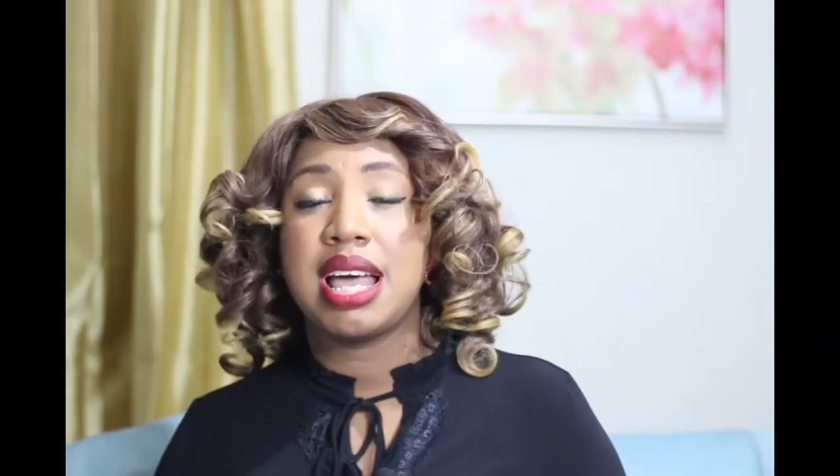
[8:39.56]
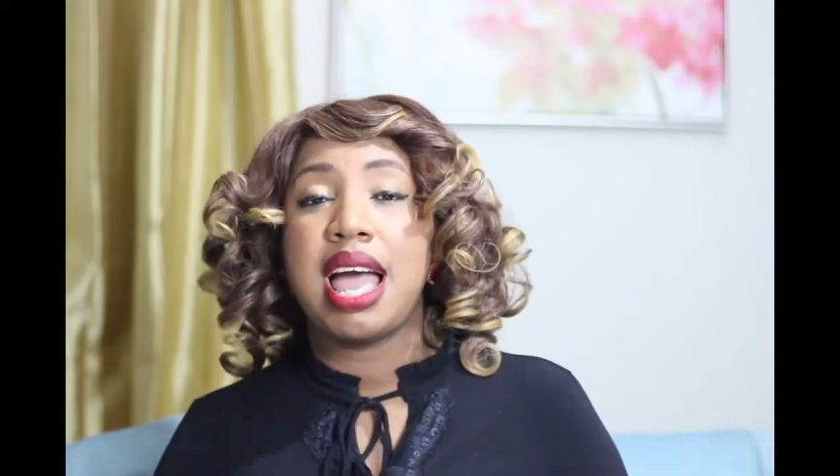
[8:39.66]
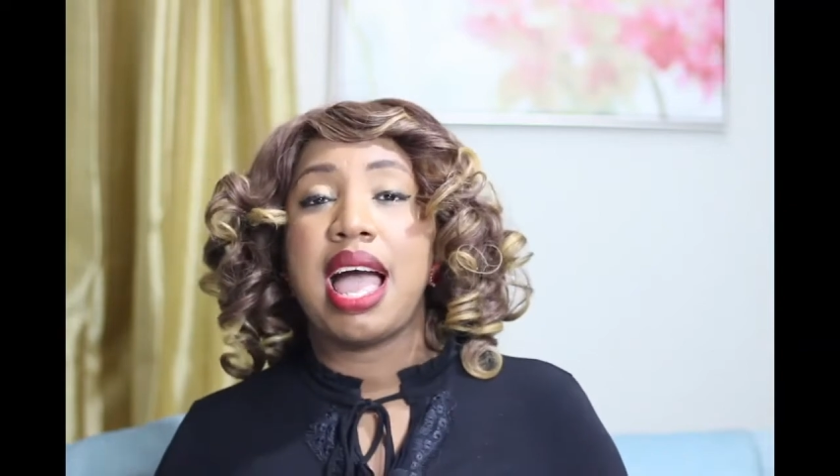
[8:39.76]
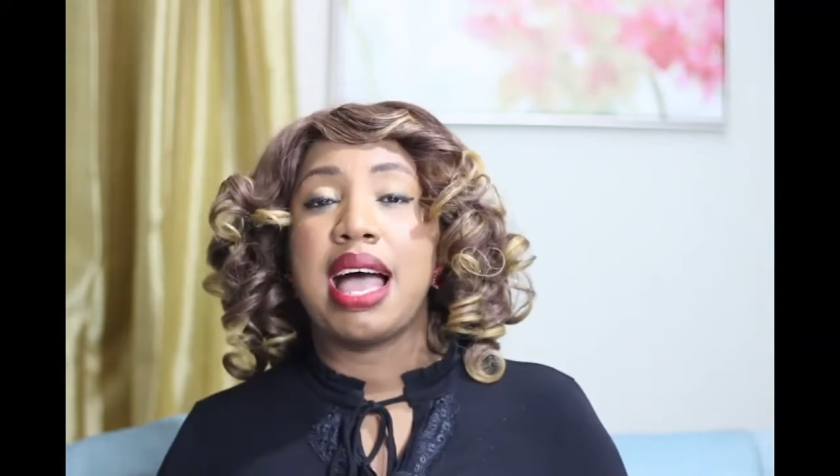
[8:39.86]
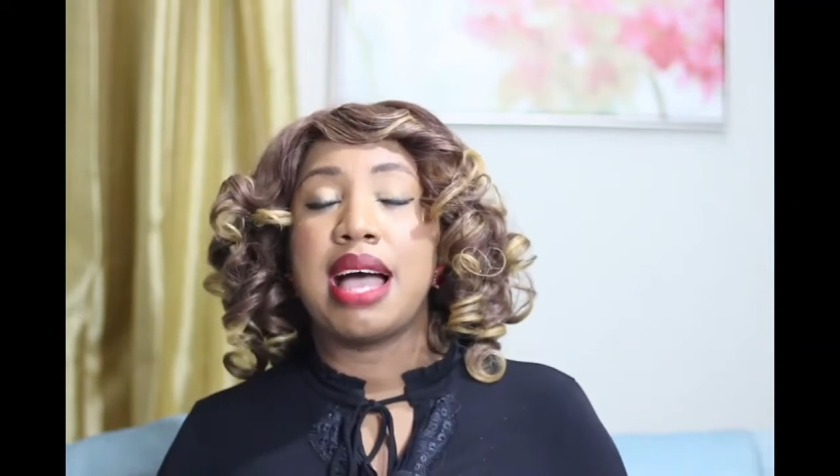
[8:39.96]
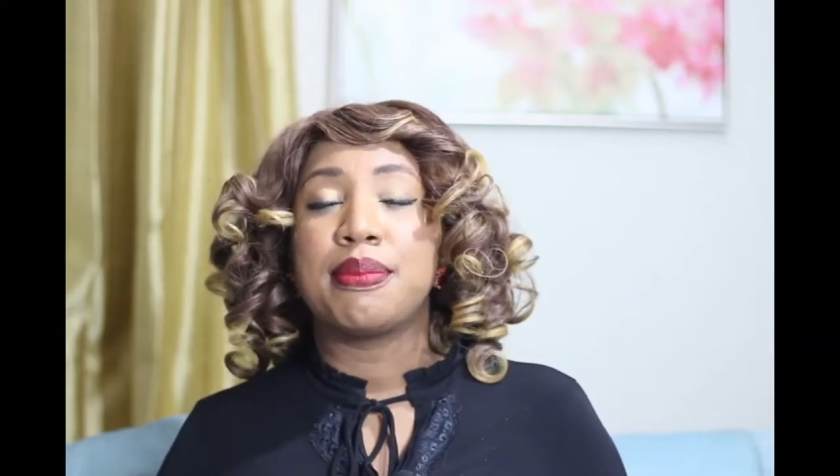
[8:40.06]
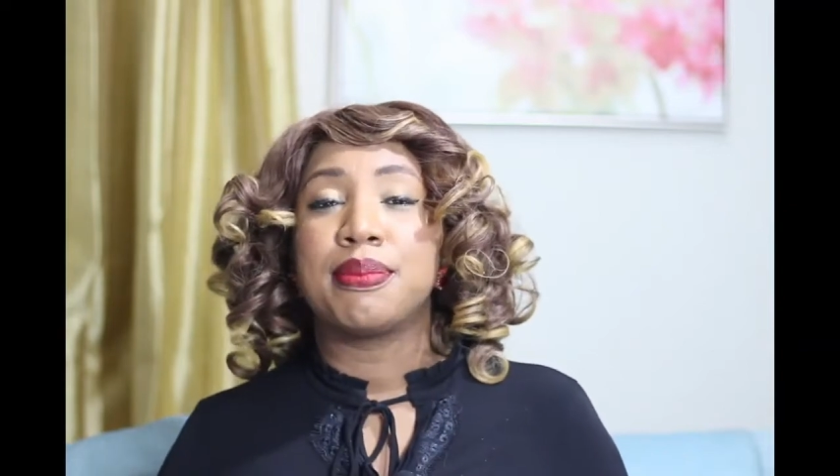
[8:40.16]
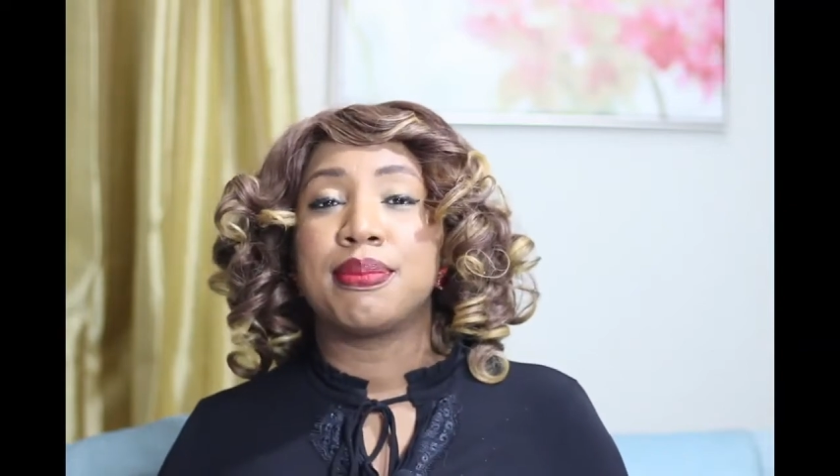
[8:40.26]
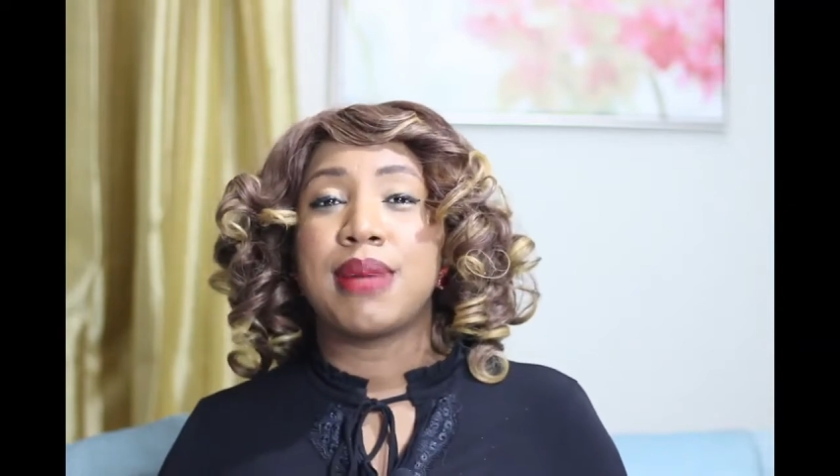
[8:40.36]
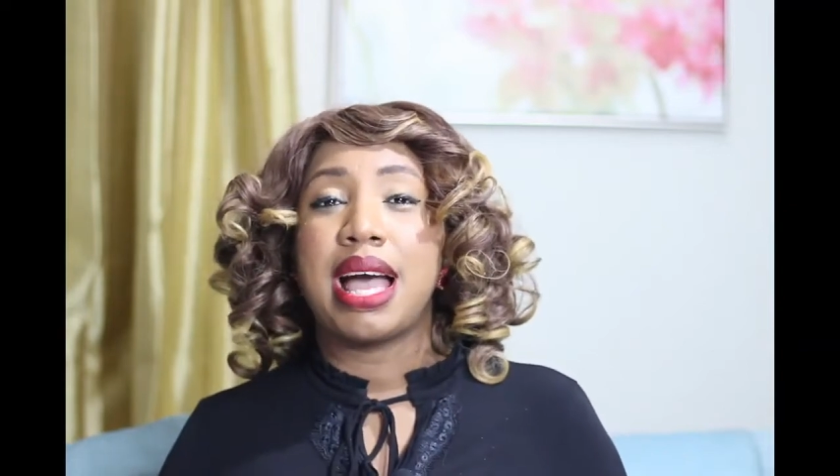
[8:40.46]

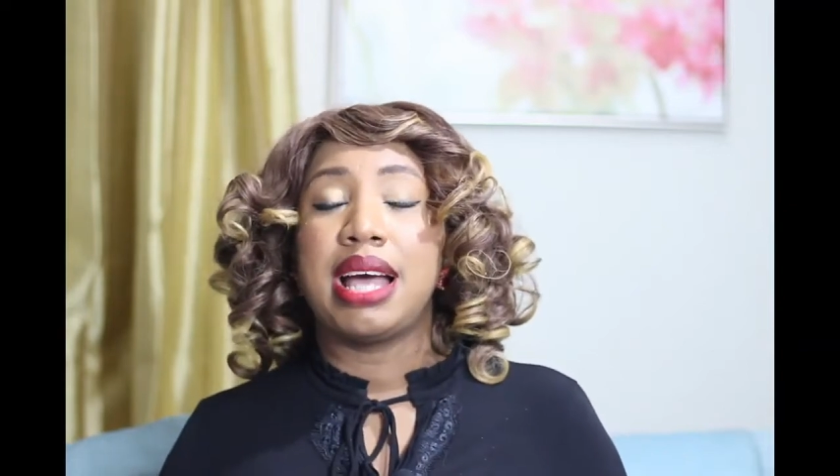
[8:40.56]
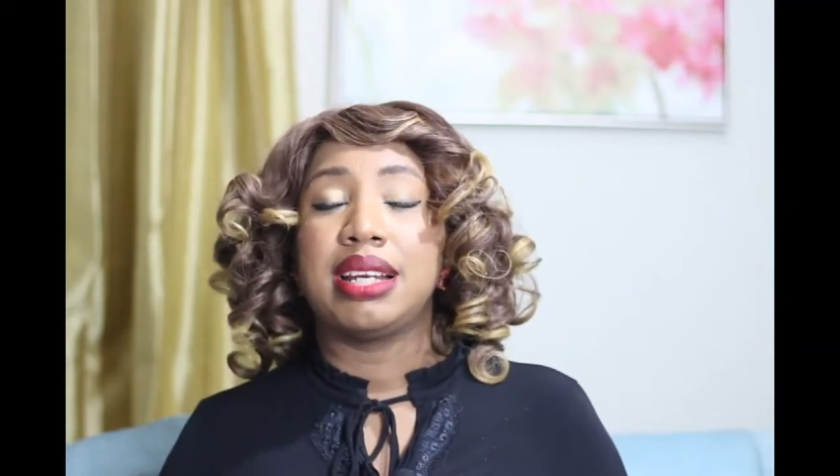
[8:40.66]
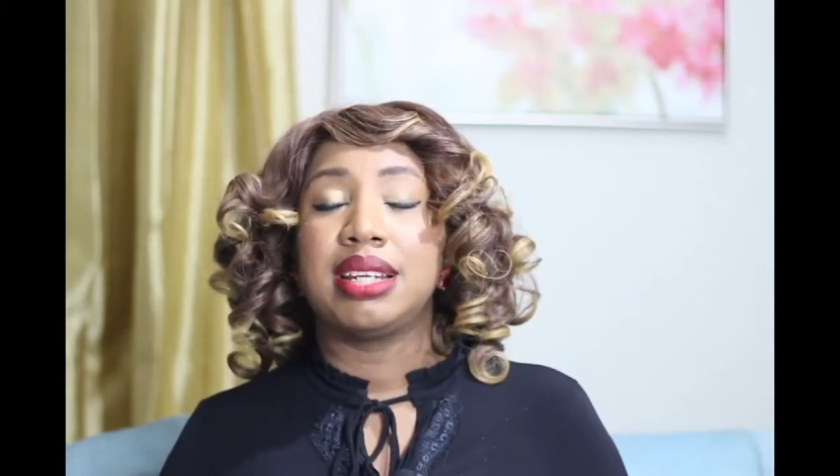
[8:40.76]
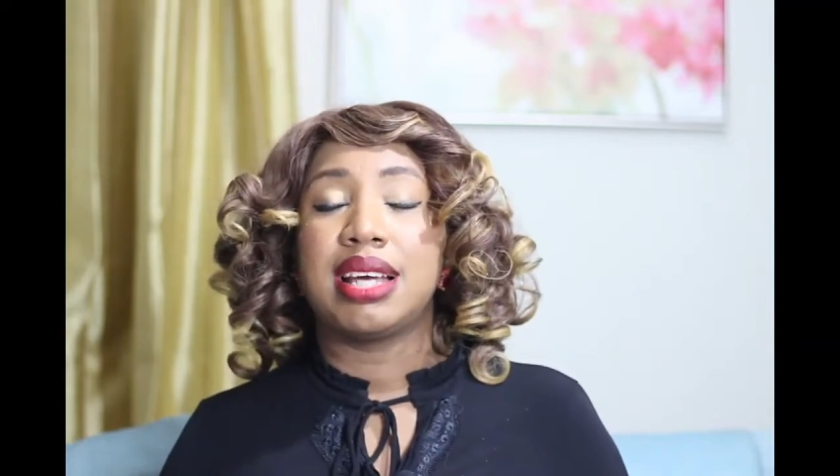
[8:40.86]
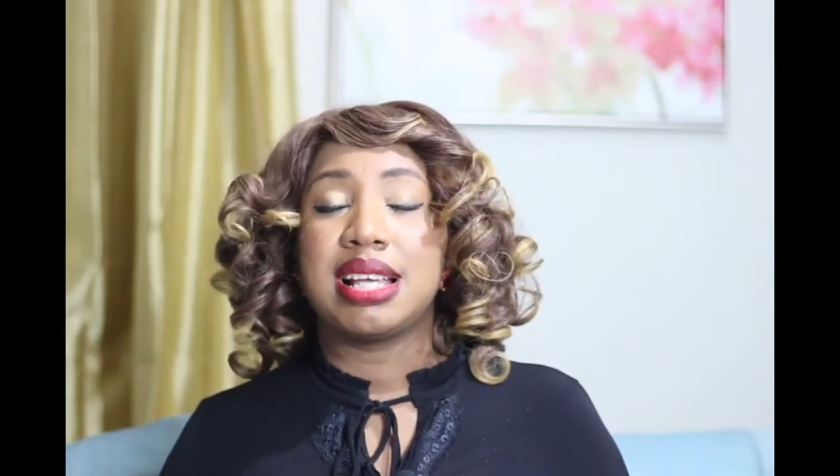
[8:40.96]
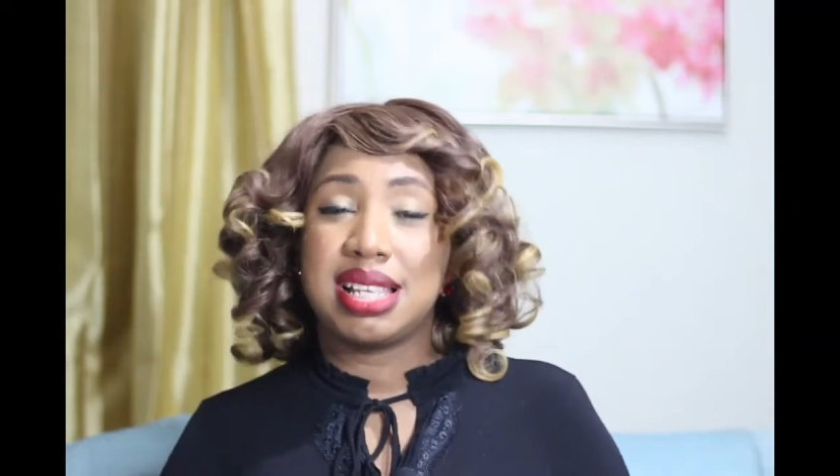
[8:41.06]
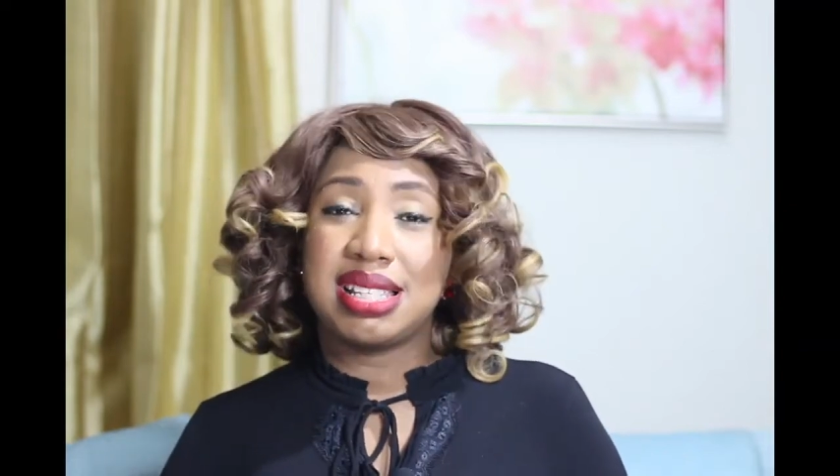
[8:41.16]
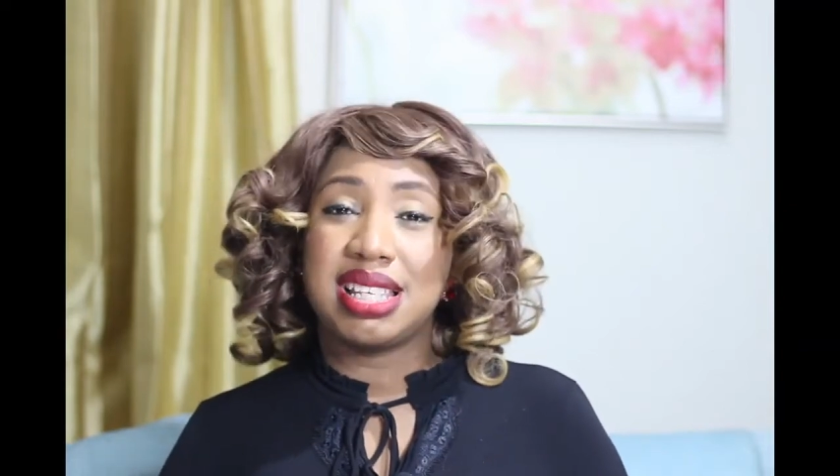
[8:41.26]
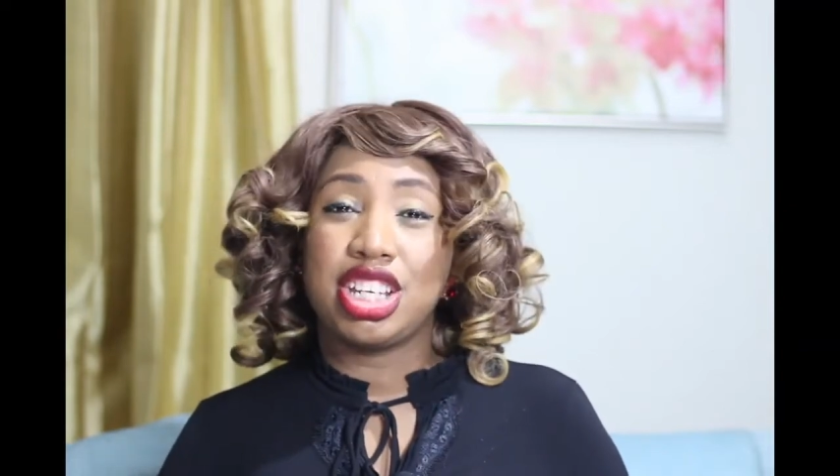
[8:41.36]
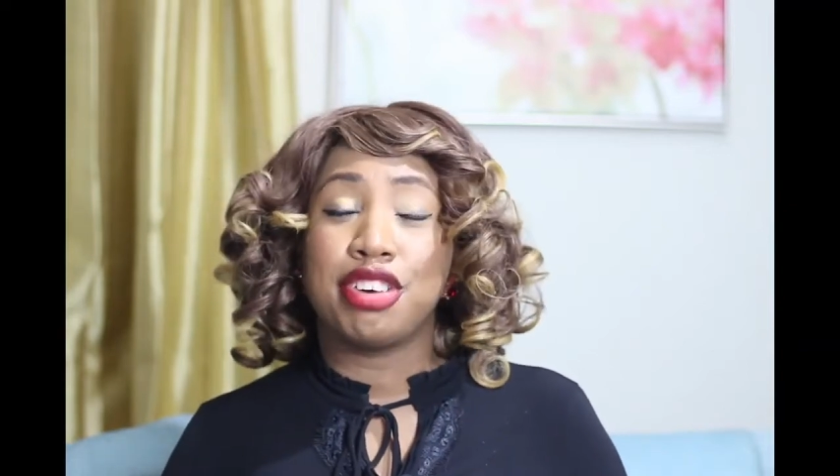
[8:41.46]
And as I said,